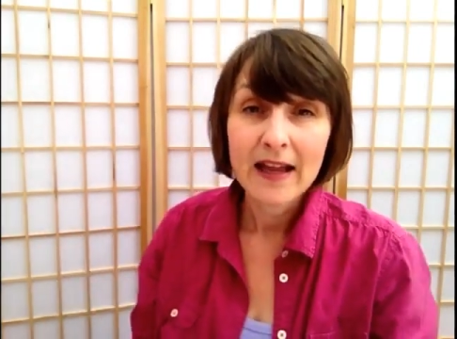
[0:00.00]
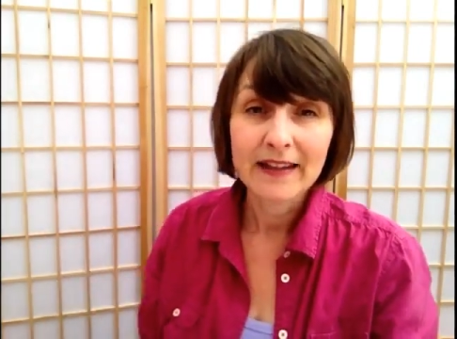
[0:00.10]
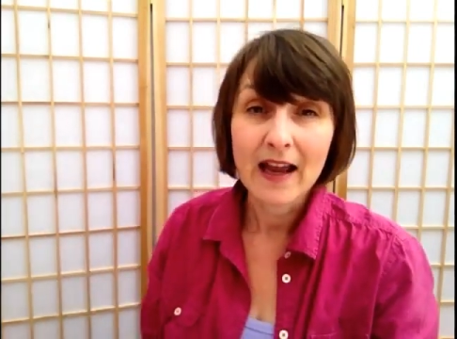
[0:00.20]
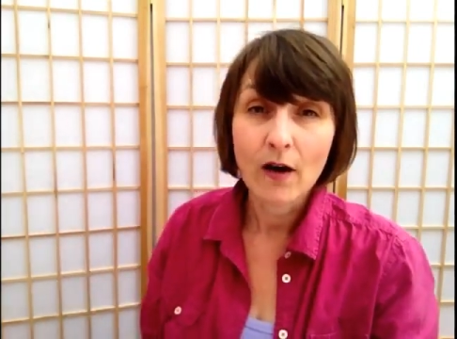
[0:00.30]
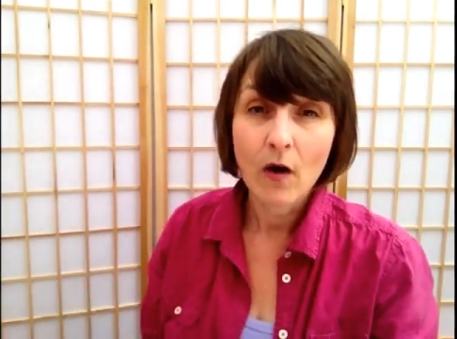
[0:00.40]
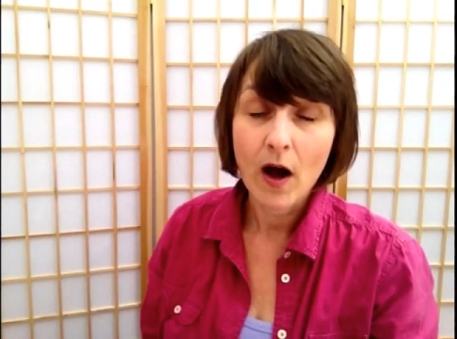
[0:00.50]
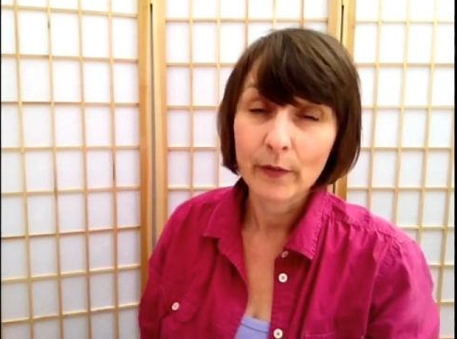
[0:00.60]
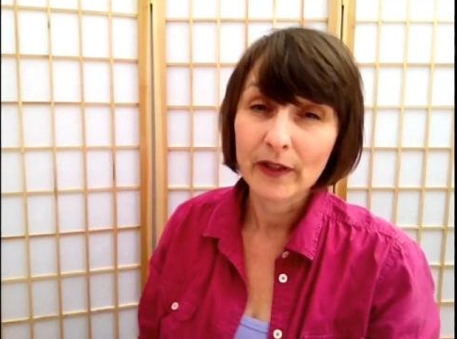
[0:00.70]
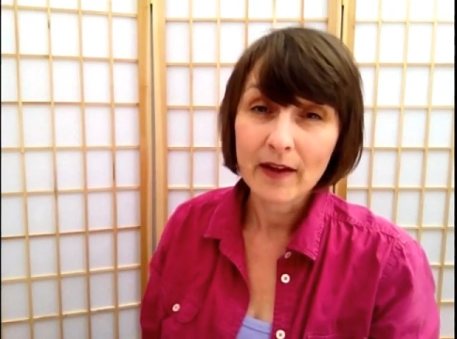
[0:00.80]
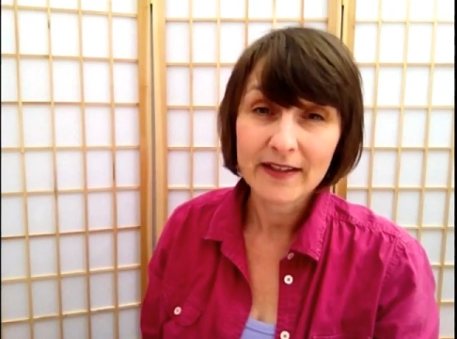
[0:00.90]
Now, I
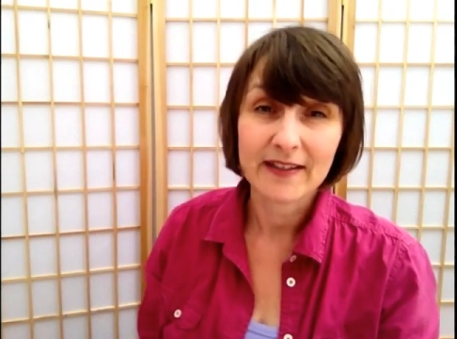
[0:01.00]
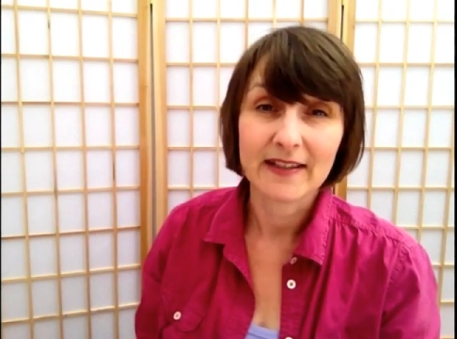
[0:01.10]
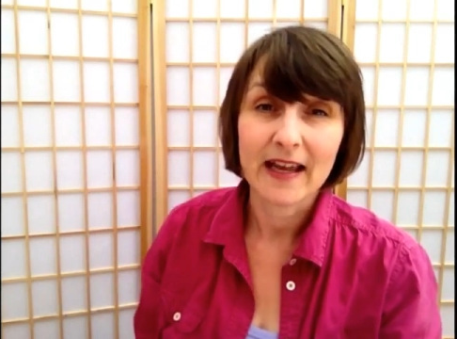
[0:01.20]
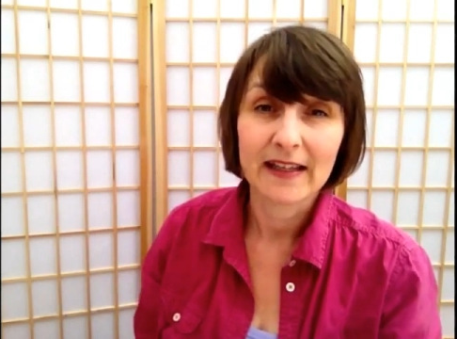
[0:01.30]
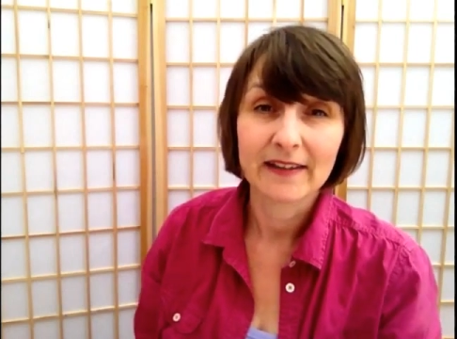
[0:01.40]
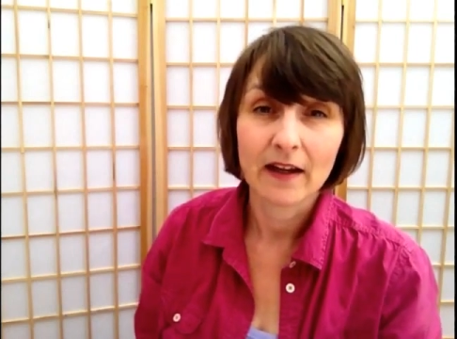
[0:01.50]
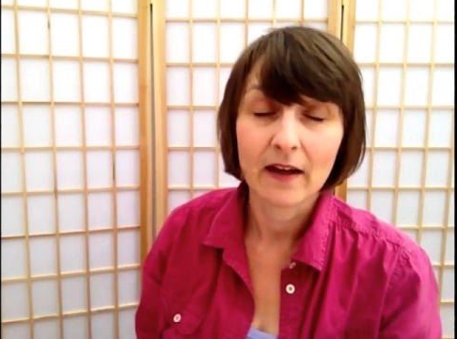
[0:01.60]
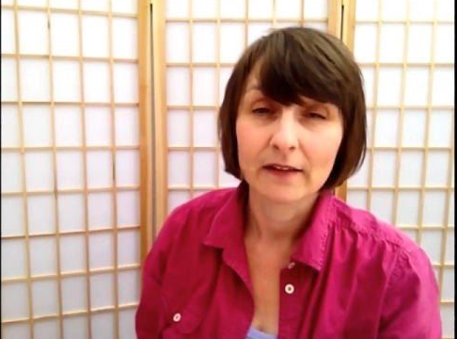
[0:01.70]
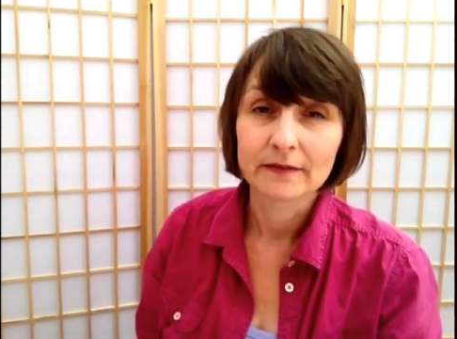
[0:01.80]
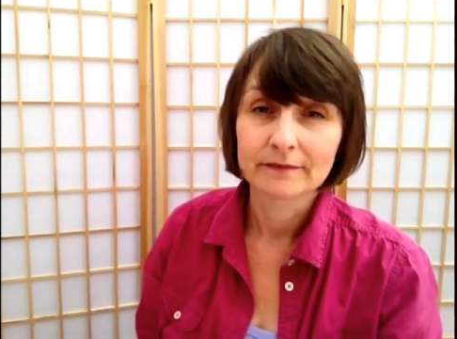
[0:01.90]
would like to say that